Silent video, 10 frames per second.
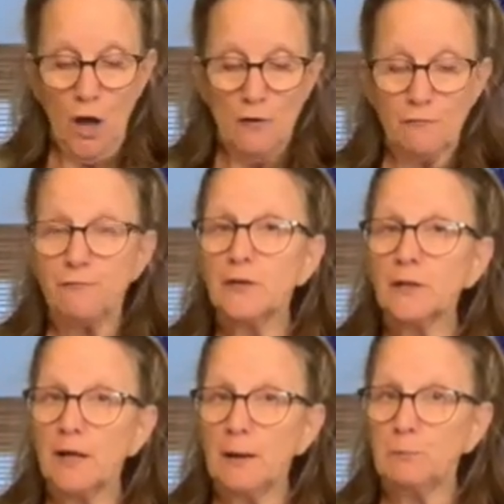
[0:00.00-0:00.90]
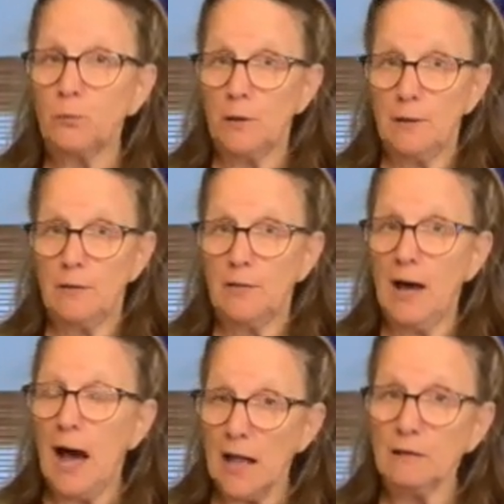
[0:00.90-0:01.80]
fill it up with
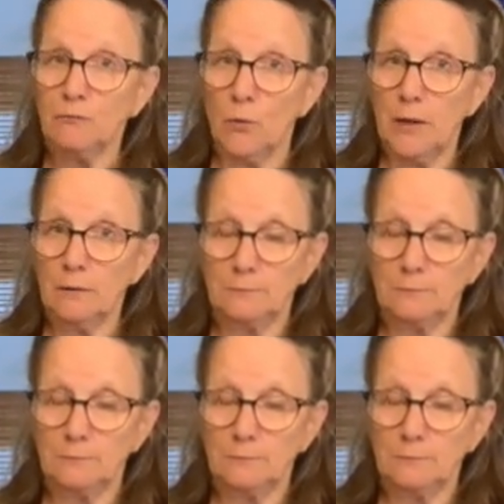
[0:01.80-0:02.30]
olive oil.